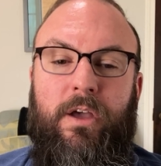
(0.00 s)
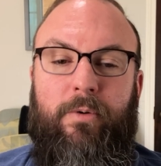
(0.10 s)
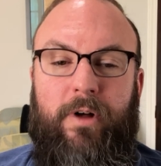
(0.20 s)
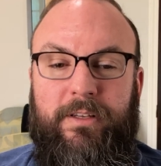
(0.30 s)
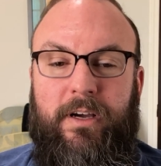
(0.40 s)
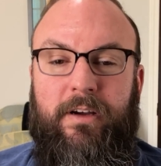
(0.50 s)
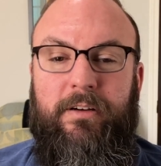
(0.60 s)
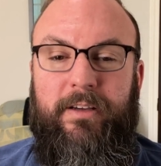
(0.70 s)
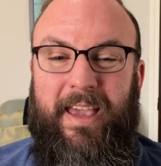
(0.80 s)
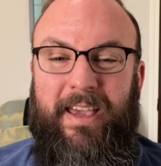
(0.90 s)
While Docker
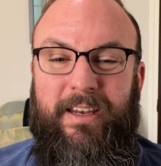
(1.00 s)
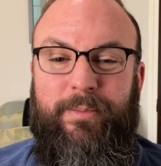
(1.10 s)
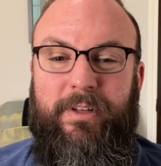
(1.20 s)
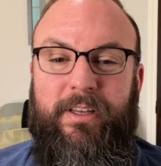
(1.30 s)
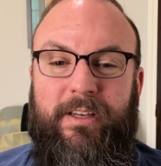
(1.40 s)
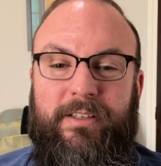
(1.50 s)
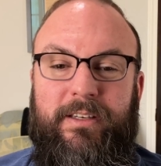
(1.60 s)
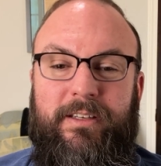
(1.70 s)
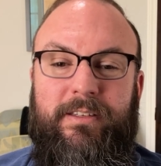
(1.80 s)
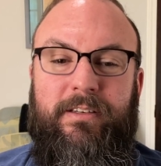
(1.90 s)
can emulate
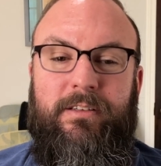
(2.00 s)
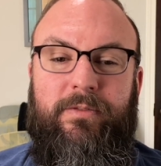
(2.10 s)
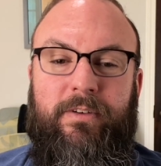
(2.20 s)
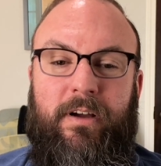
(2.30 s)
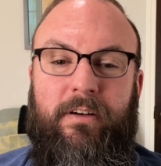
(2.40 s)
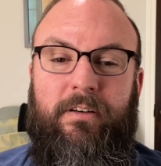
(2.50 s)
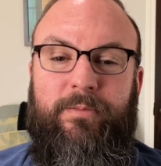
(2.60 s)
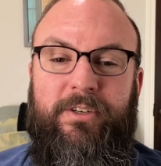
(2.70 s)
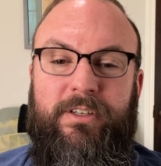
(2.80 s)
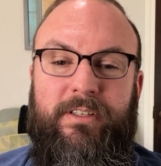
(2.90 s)
x86 for Docker
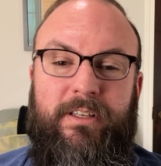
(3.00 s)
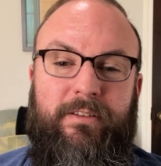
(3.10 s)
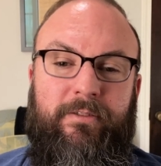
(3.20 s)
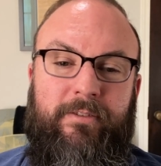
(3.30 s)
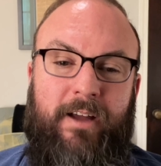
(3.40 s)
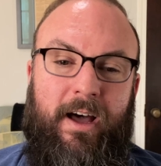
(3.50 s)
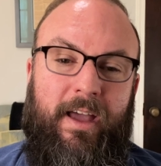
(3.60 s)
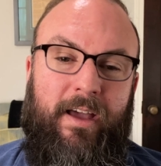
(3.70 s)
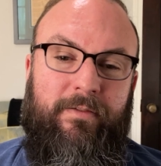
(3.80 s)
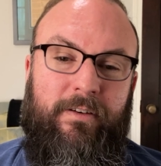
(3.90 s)
images that do not
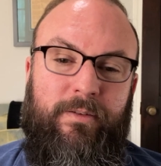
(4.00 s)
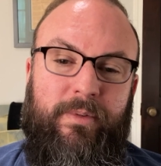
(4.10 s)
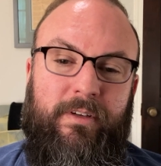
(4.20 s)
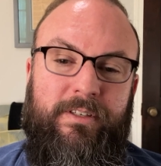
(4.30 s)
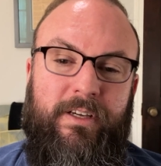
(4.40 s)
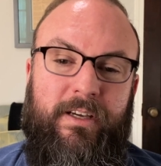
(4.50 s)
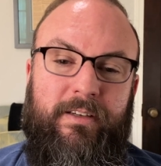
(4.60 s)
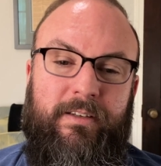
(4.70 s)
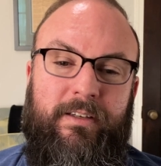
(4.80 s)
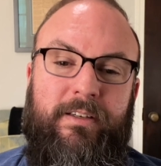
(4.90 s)
have ARM built yet,
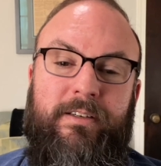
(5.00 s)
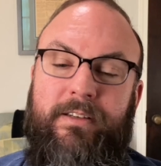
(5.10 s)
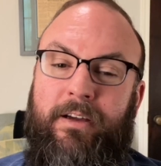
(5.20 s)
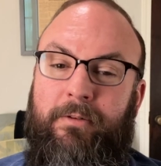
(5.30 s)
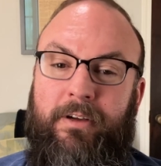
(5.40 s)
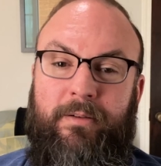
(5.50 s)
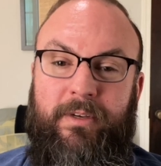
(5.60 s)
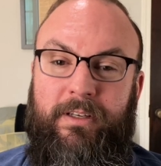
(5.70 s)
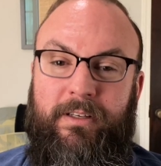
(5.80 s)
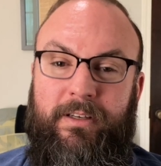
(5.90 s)
it is not
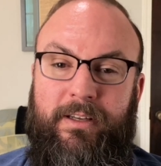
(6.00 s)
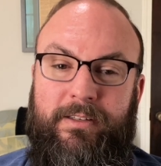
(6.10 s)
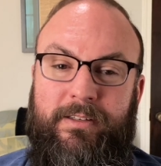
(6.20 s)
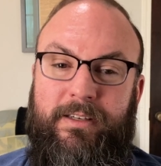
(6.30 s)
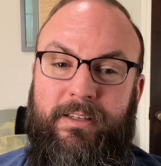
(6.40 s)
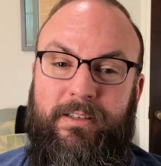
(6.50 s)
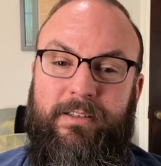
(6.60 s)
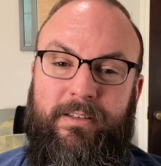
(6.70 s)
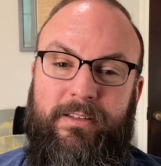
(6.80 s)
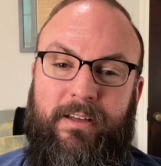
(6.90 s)
recommended as it is
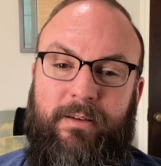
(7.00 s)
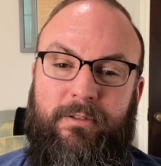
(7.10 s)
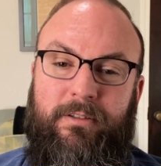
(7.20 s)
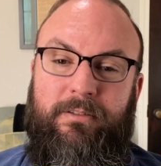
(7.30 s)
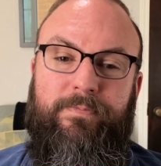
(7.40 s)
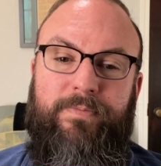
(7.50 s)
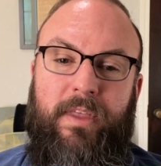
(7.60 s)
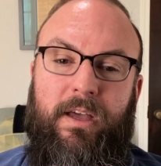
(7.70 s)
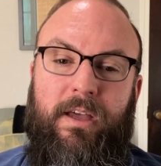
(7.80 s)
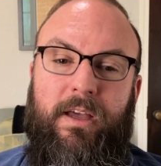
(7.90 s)
unstable.
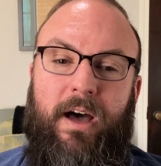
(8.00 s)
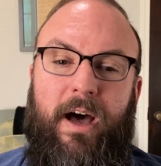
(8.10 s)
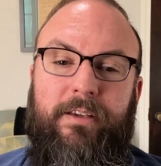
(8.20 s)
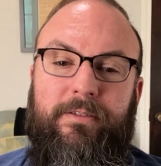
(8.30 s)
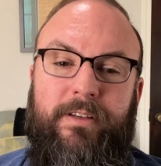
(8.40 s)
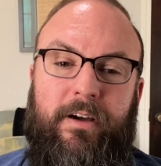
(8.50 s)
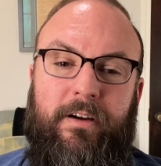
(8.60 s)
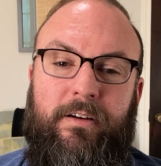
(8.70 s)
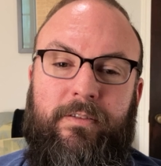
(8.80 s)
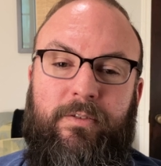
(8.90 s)
I use
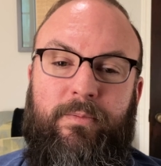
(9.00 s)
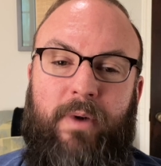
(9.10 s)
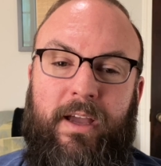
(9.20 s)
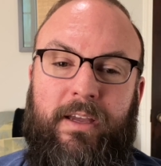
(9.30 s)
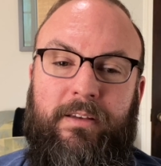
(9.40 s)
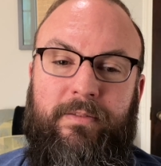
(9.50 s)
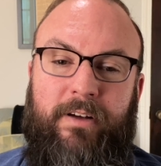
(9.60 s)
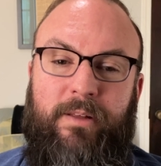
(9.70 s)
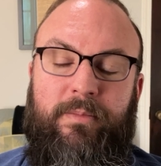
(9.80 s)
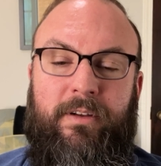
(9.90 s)
Docker for my
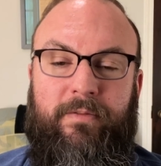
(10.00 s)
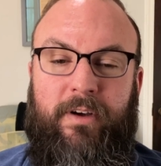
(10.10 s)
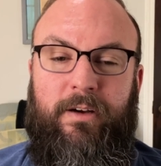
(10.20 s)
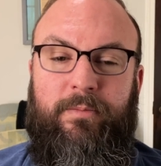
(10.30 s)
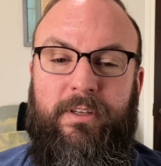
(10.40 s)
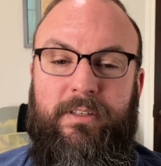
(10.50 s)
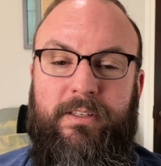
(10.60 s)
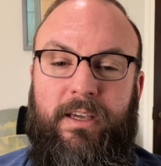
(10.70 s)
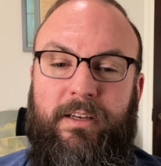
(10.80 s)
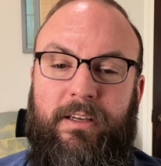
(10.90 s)
development environments
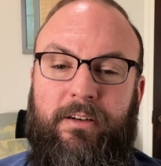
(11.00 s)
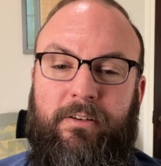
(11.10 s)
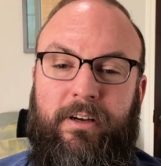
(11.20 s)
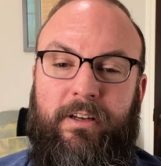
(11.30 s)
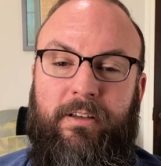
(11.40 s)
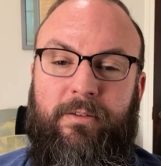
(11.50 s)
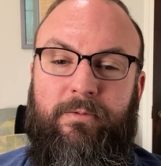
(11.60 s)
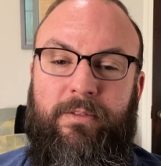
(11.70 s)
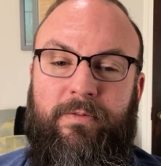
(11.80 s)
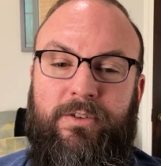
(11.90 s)
and integrate it
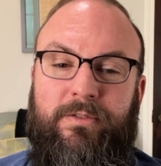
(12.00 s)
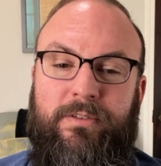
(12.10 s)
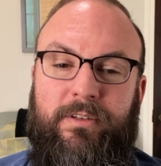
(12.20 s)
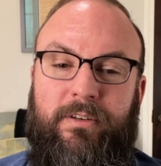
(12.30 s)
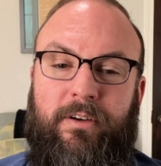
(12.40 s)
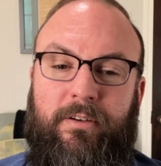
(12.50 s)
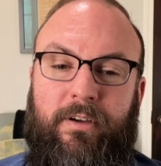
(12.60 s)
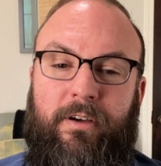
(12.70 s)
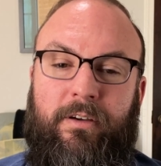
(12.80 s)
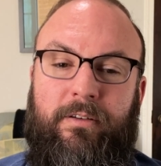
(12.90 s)
with Visual Studio
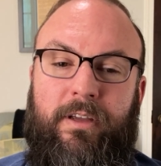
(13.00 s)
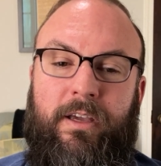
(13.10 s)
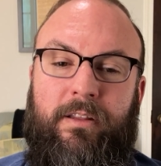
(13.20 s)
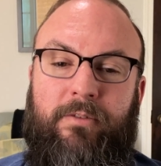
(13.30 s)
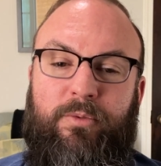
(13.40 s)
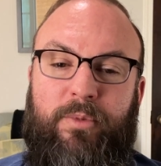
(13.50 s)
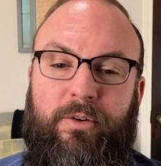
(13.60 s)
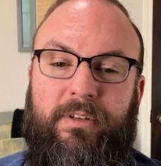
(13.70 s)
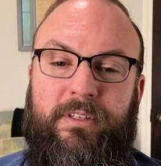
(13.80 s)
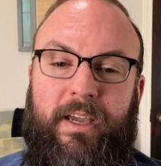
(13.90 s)
Code and the Remote
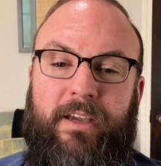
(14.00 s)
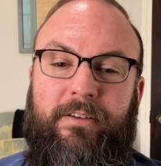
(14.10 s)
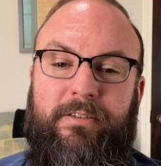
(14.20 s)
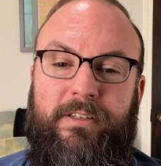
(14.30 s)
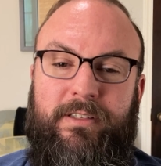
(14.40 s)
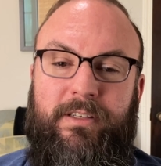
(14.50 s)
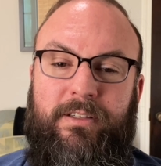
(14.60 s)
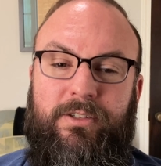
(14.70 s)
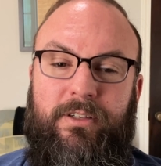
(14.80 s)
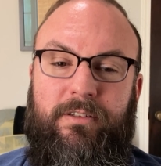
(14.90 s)
Containers
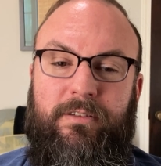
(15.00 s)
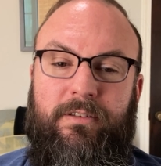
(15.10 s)
extension.